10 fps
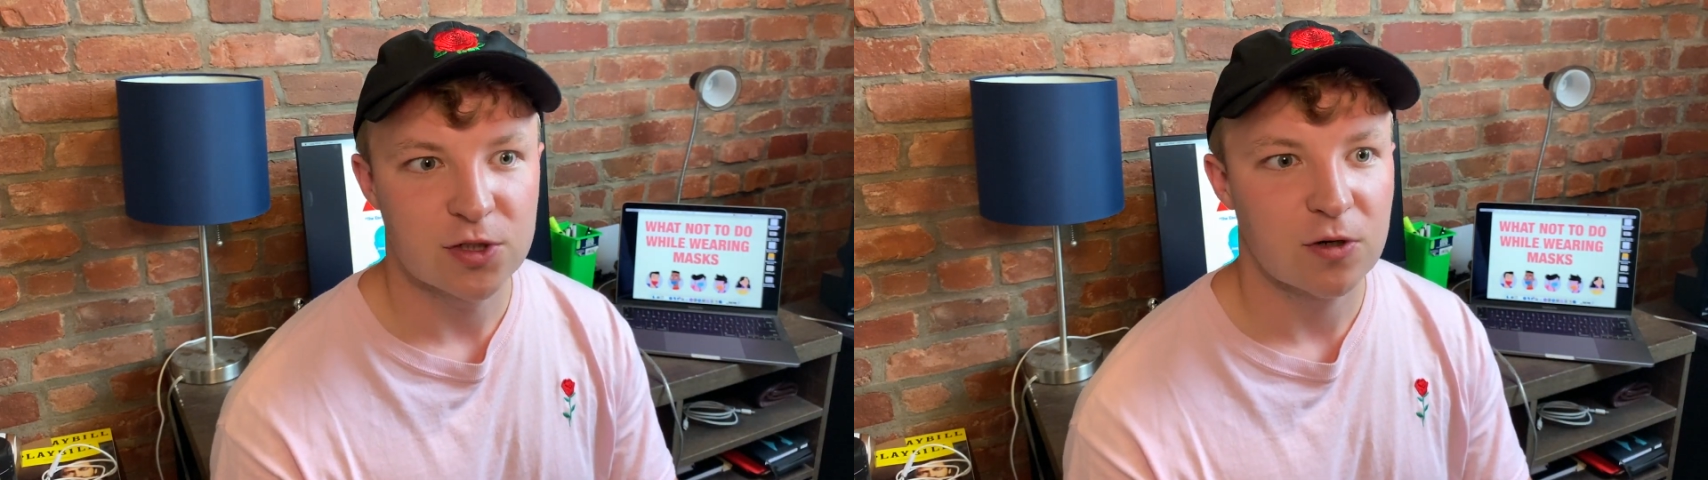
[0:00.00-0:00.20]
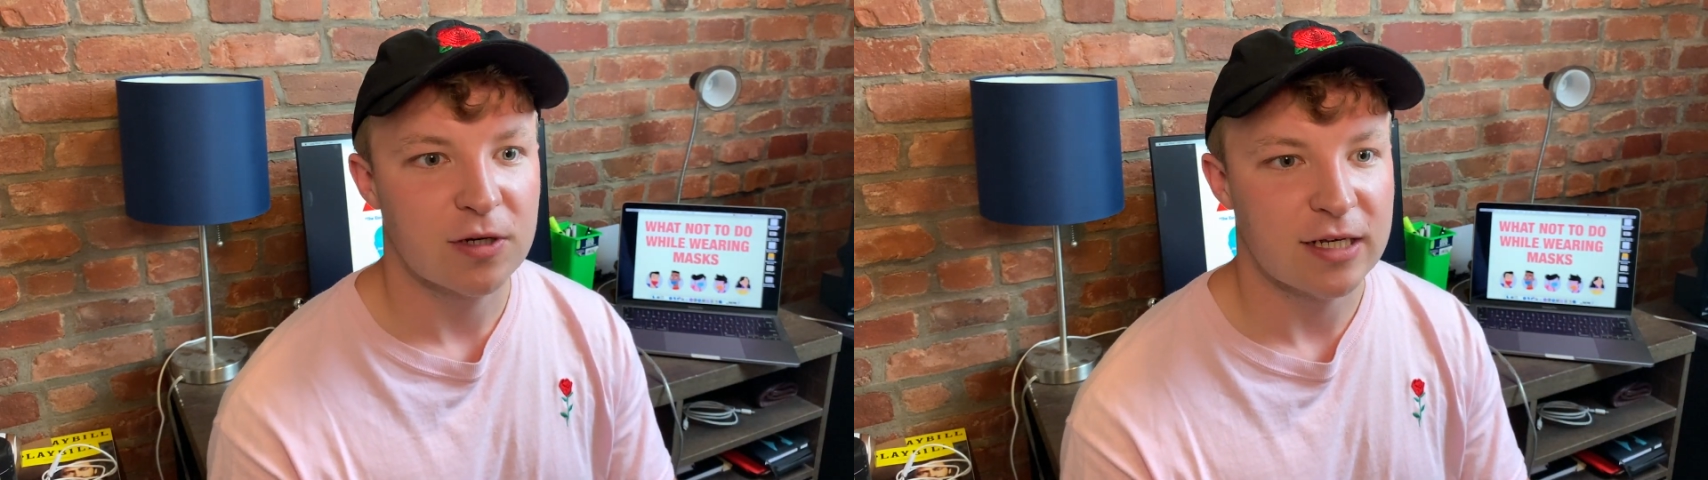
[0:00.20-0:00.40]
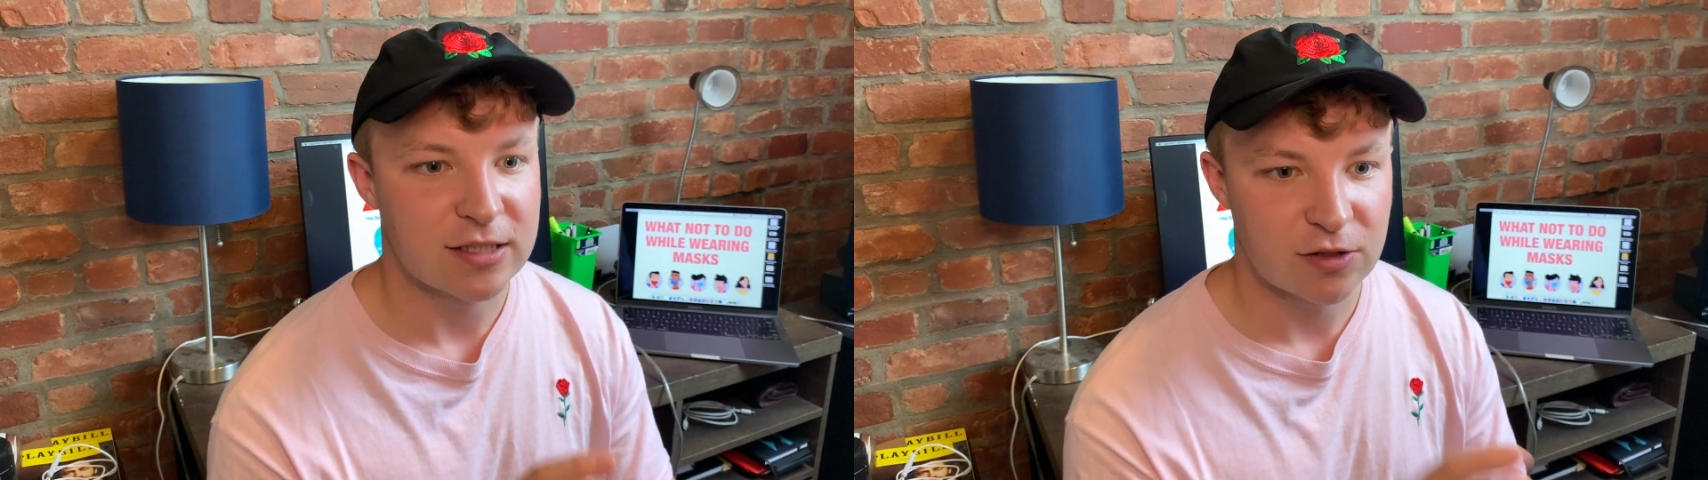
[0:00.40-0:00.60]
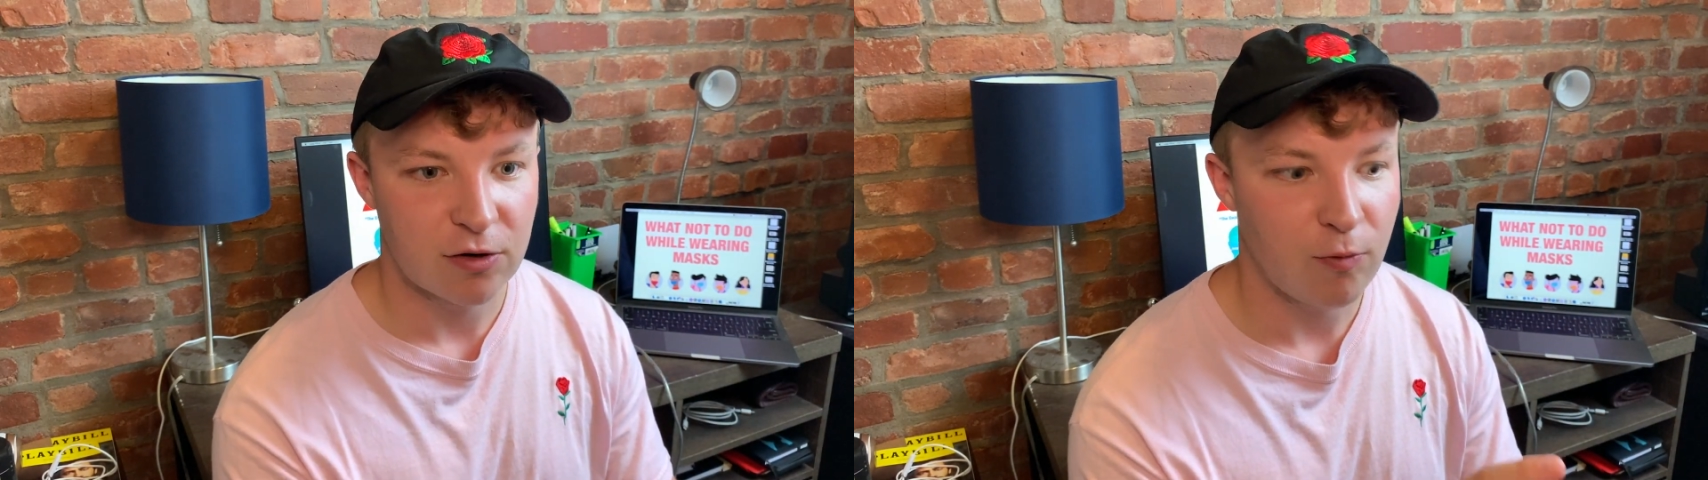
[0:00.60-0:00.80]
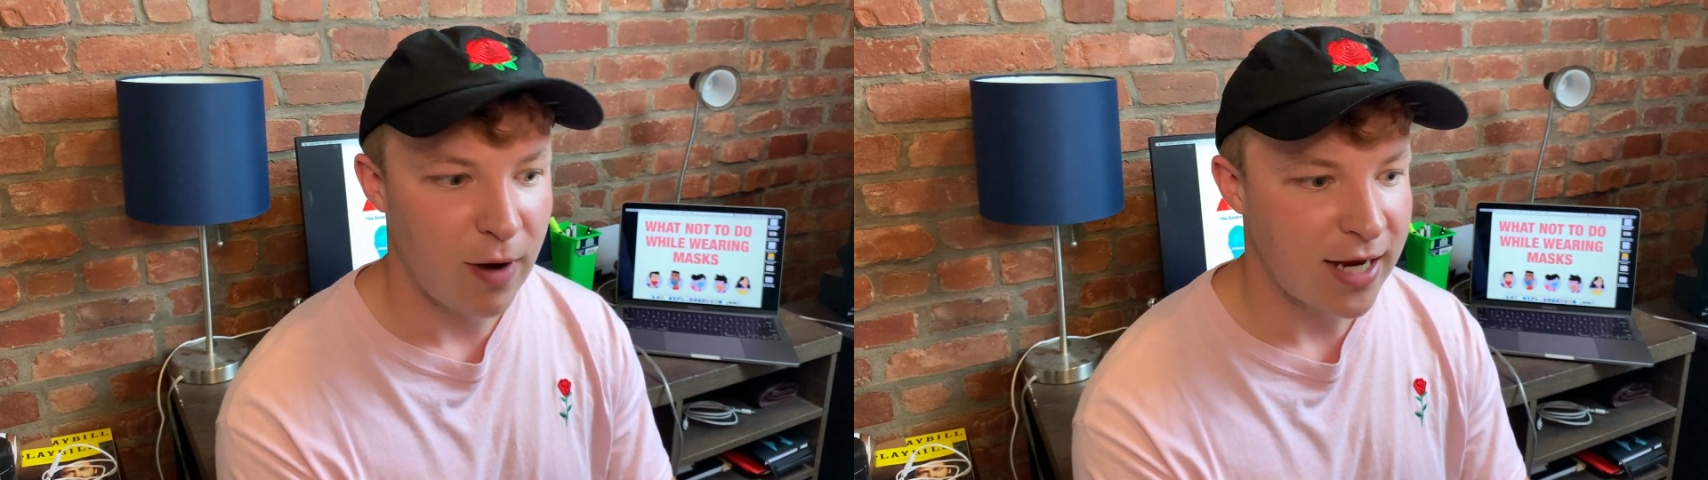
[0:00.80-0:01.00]
or is there
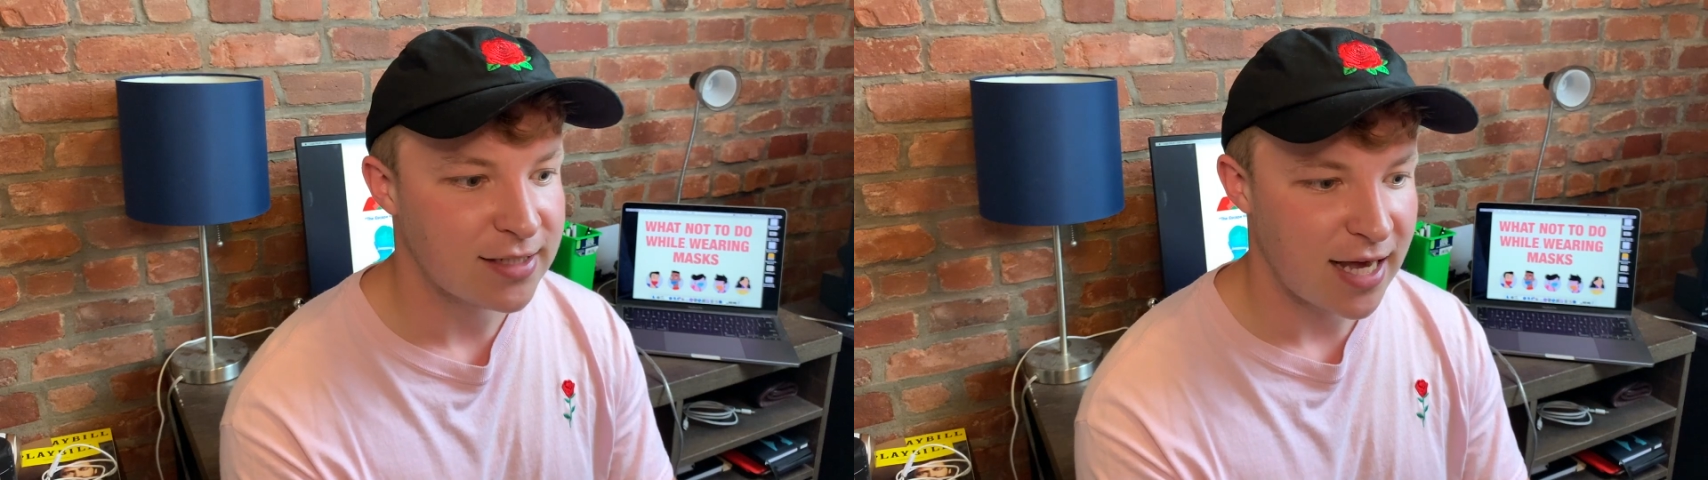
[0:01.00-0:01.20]
a way to